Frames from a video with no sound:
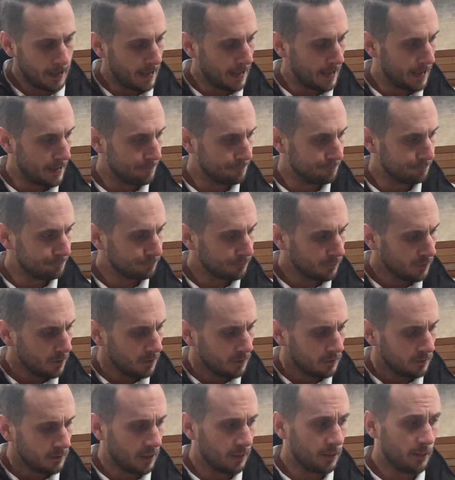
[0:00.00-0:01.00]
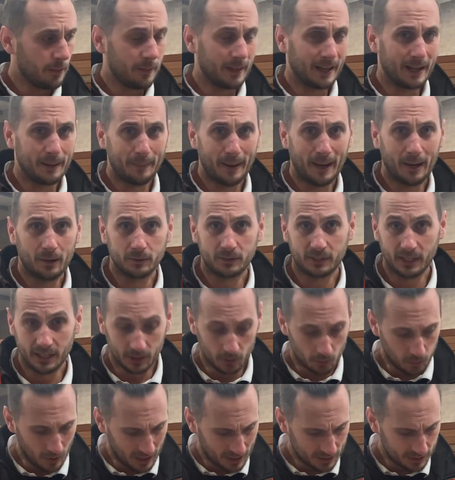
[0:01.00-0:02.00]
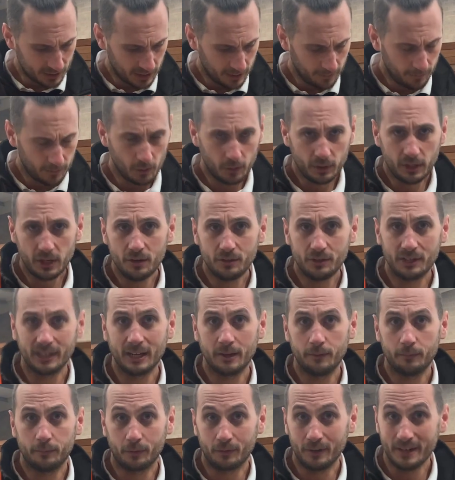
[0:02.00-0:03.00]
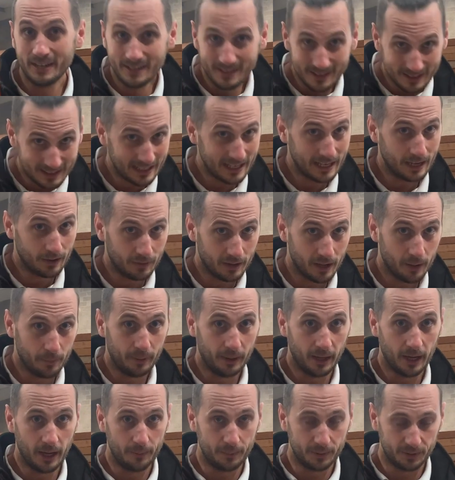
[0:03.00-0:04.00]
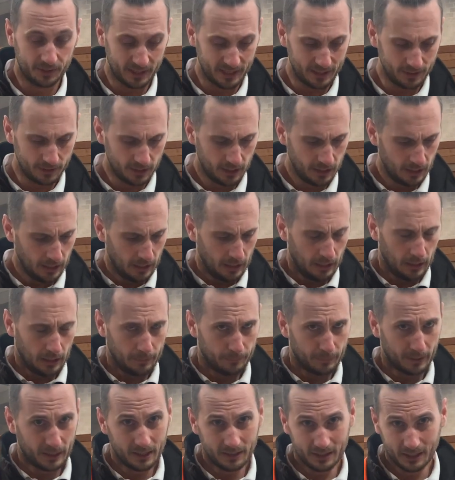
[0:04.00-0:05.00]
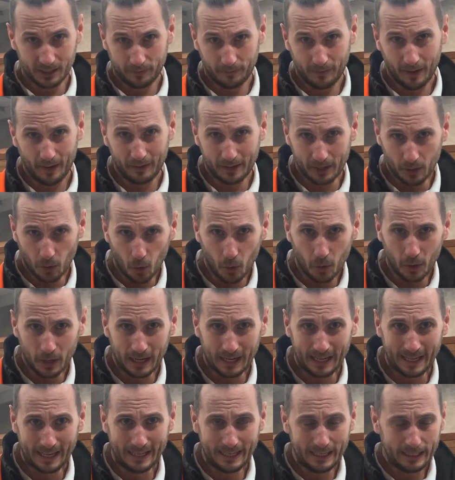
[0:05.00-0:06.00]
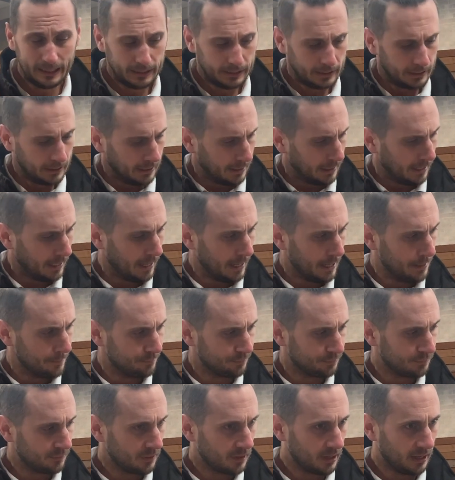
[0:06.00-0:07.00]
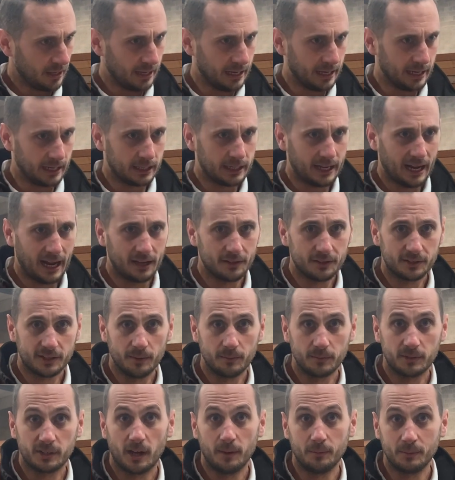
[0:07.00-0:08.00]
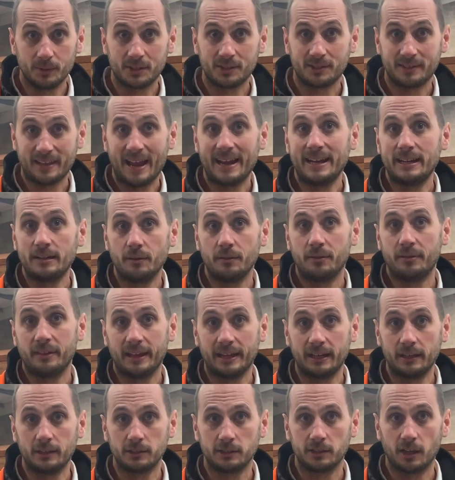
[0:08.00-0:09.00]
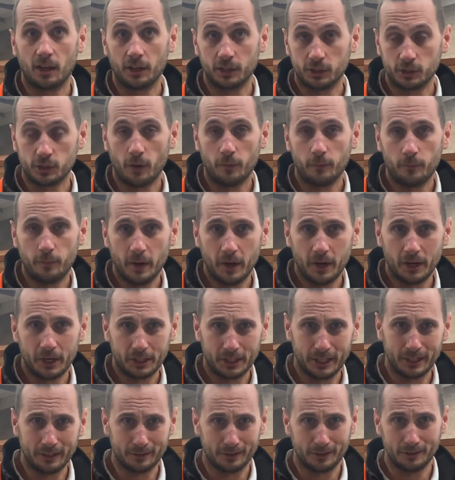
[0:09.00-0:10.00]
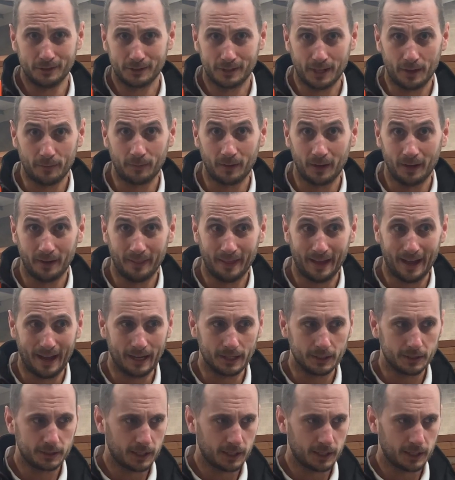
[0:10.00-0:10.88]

The other thing about it as well is if you're using it for interior purposes, because it's very oily, it can sometimes stain things like soft furnishings and stuff like that.